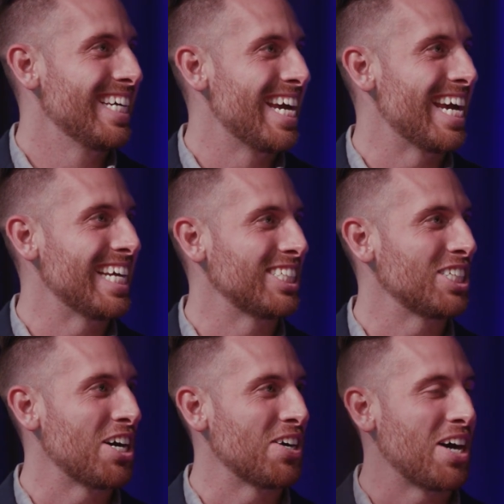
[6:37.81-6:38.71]
And
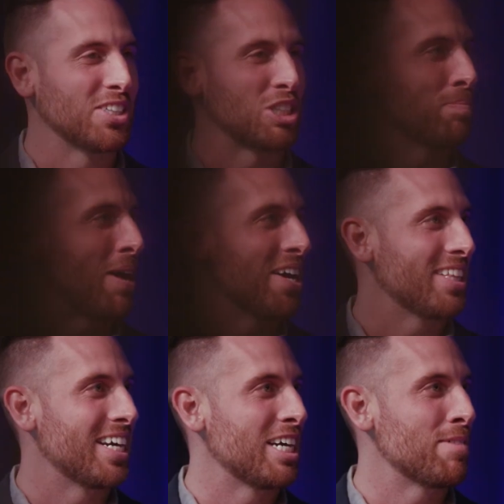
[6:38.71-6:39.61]
so on the spot
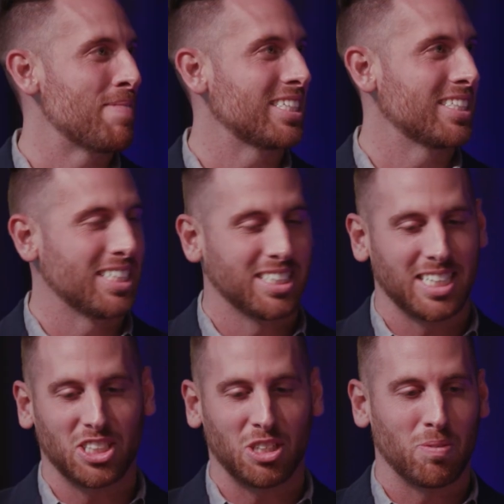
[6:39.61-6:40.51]
there, he makes the
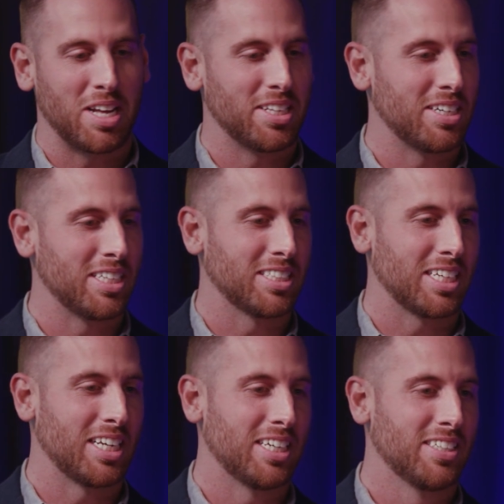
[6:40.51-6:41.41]
decision whether he's
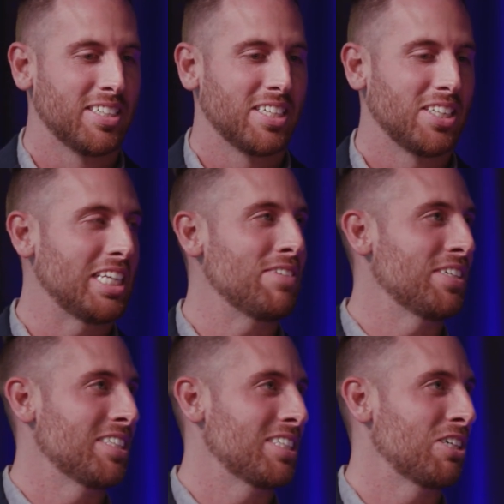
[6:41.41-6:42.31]
going to leave
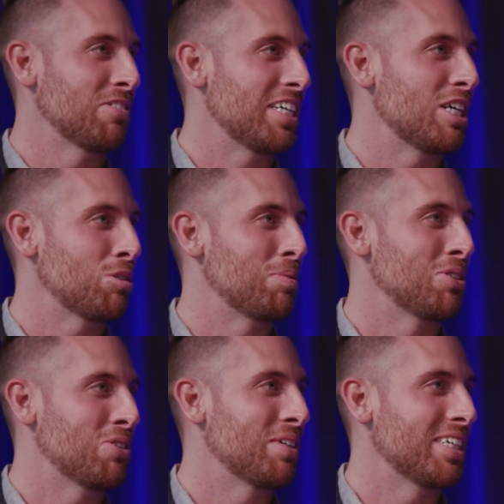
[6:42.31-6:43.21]
his career as
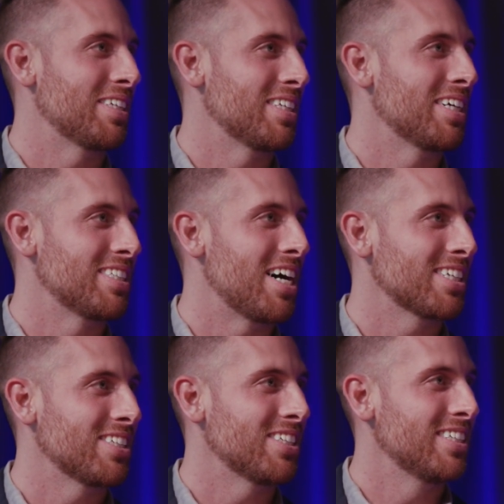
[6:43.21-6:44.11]
pursuing a
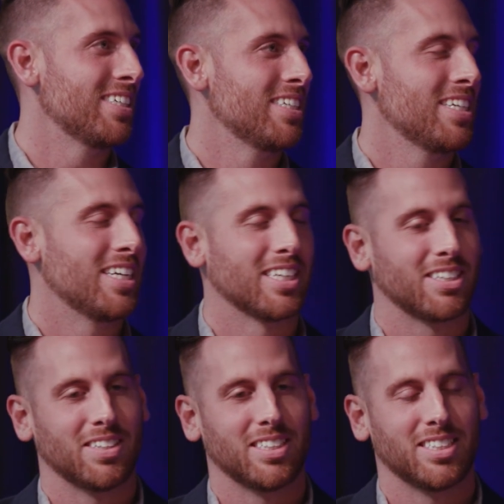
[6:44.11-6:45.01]

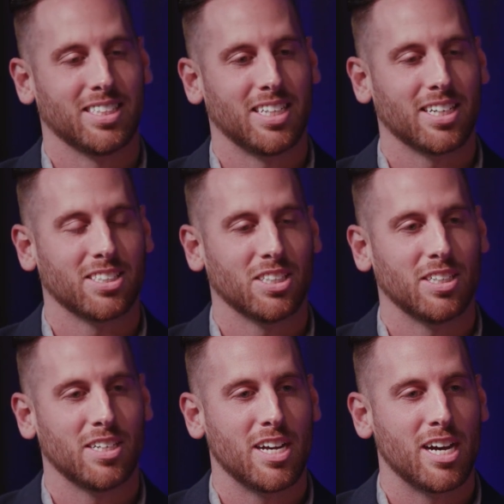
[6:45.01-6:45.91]
career as a
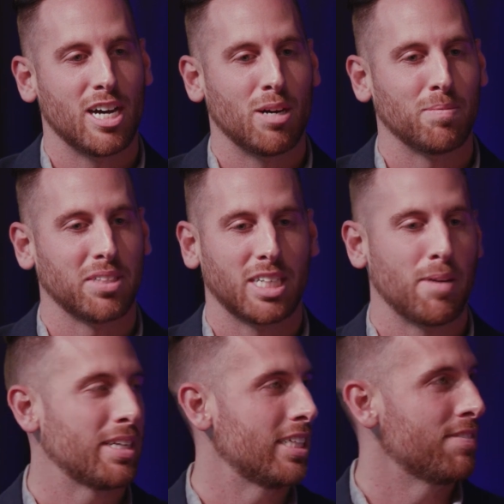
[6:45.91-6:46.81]
doctor, to
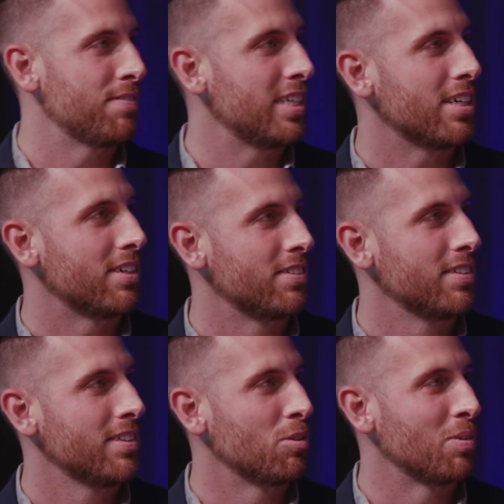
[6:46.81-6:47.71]
coming in the video
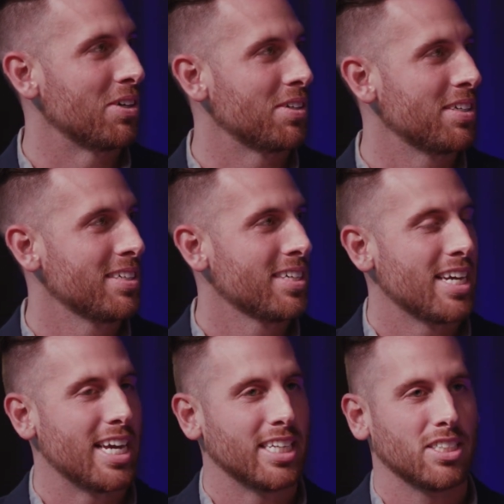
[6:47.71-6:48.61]
world.
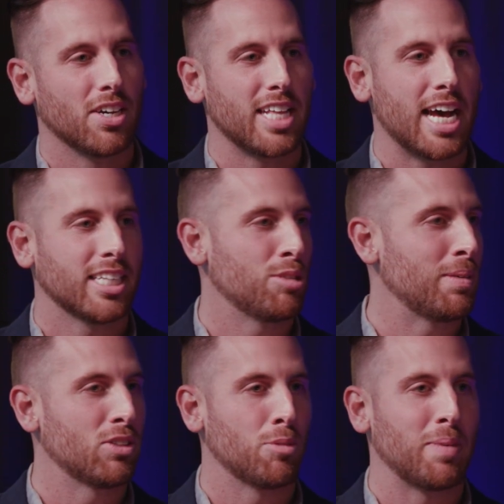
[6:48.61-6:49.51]
And so that, to
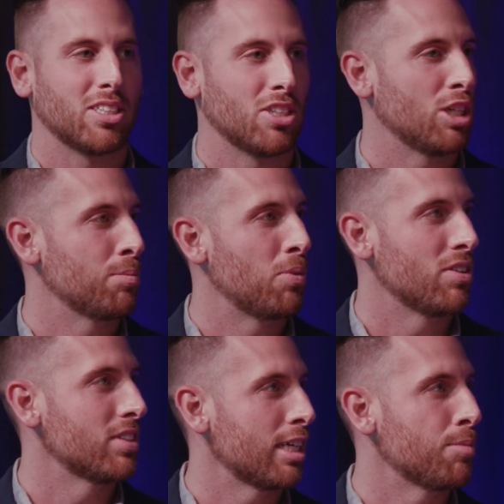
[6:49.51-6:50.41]
me, was a big turning point.
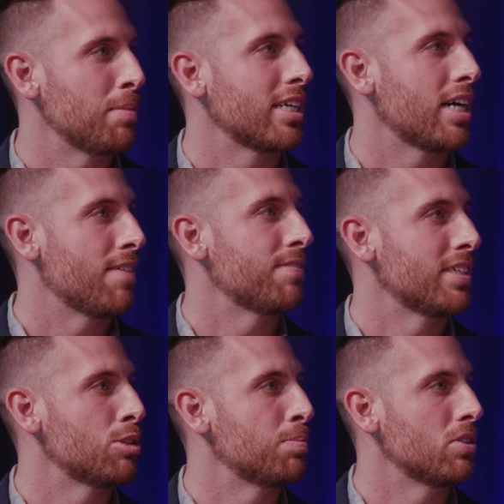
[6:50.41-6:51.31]
It was like a big
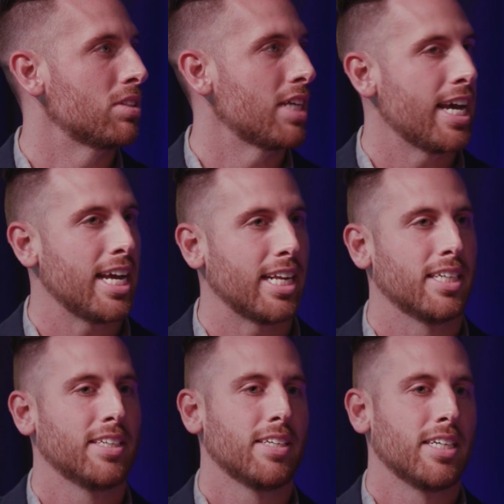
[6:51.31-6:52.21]
confidence boost that, hey,
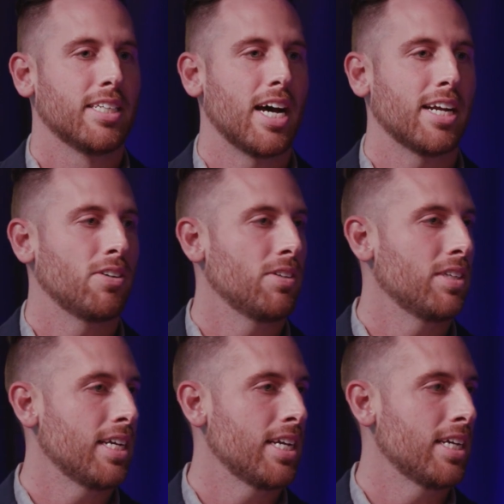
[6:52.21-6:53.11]
not
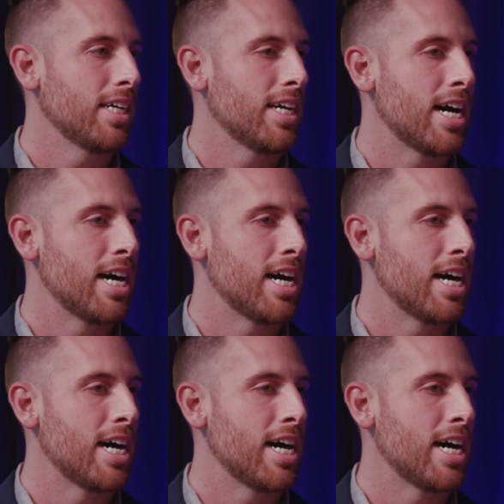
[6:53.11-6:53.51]
only